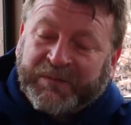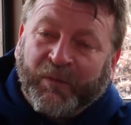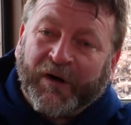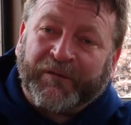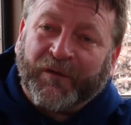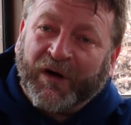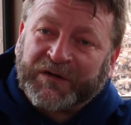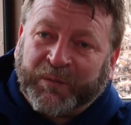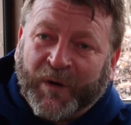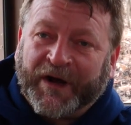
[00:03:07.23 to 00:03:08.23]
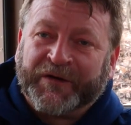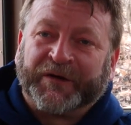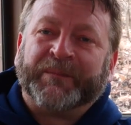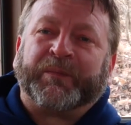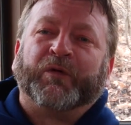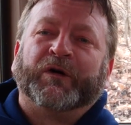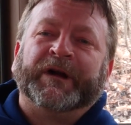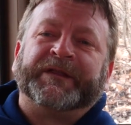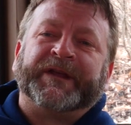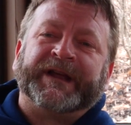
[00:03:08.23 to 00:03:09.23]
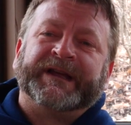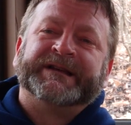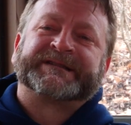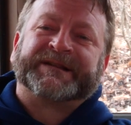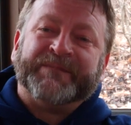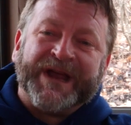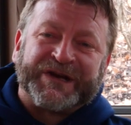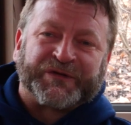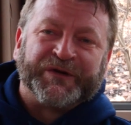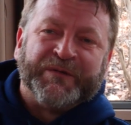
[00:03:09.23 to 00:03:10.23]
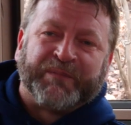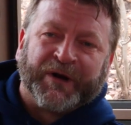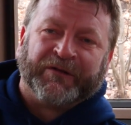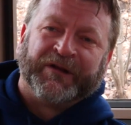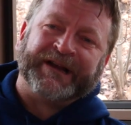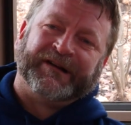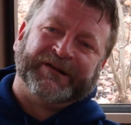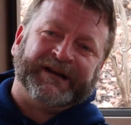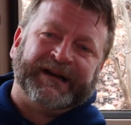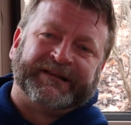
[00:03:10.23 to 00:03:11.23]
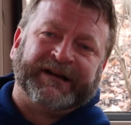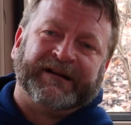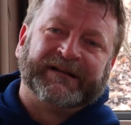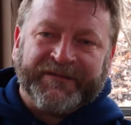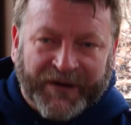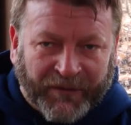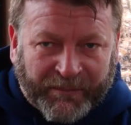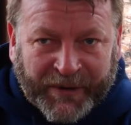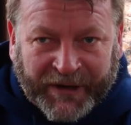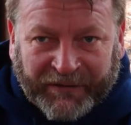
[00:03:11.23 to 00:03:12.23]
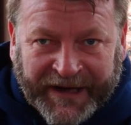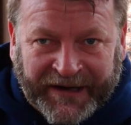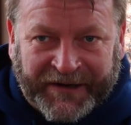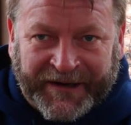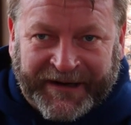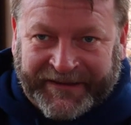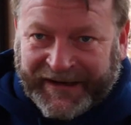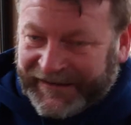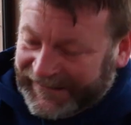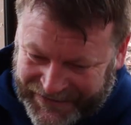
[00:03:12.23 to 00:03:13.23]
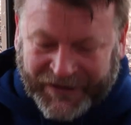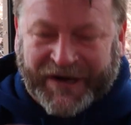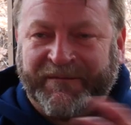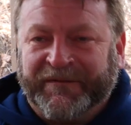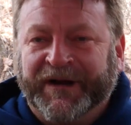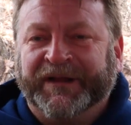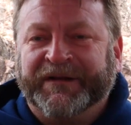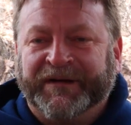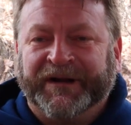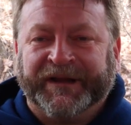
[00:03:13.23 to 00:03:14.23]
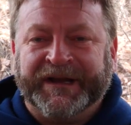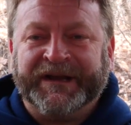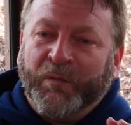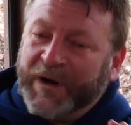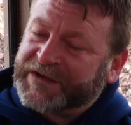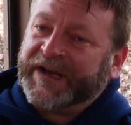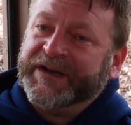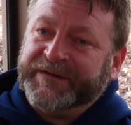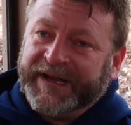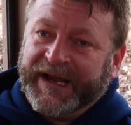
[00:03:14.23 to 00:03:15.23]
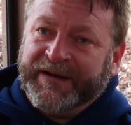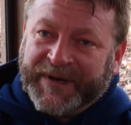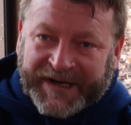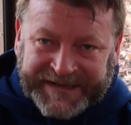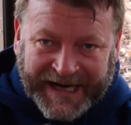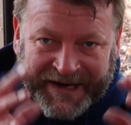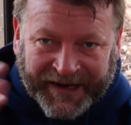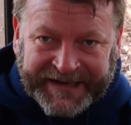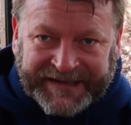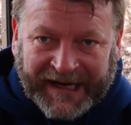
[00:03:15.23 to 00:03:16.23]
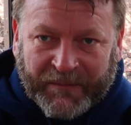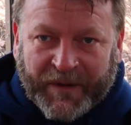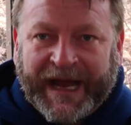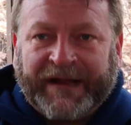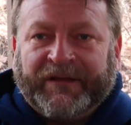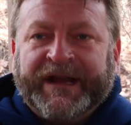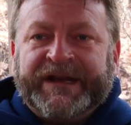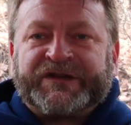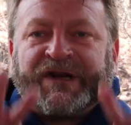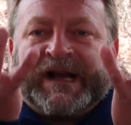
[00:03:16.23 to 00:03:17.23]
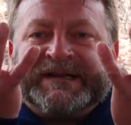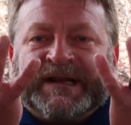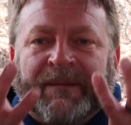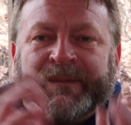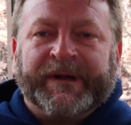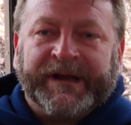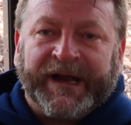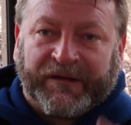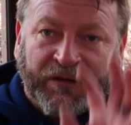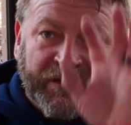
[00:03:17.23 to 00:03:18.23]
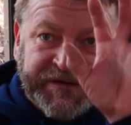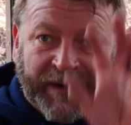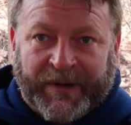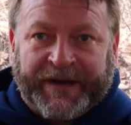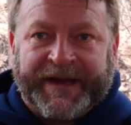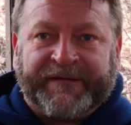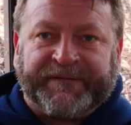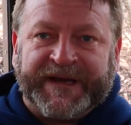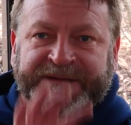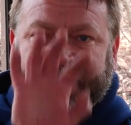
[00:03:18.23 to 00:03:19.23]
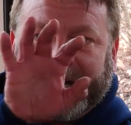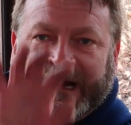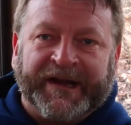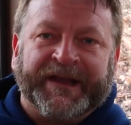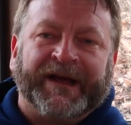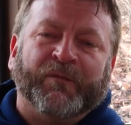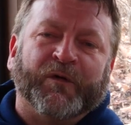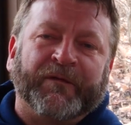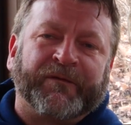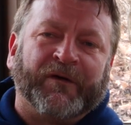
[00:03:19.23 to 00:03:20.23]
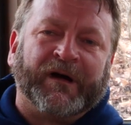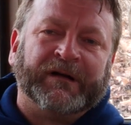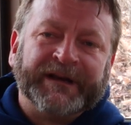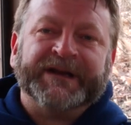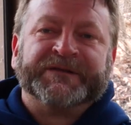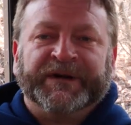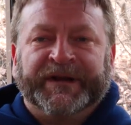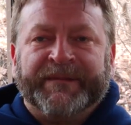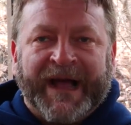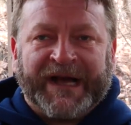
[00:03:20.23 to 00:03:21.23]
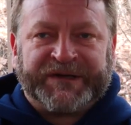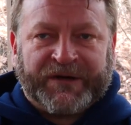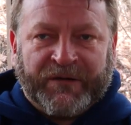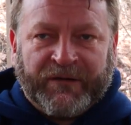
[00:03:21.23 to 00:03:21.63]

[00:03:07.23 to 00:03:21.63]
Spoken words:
waterfalls, one other important thing is to make sure you put a light underneath there. If you don't put a light underneath there, you're gonna really wish that you did, because at nighttime when that light shines up and glows up on that face behind that waterfall, it is really magical.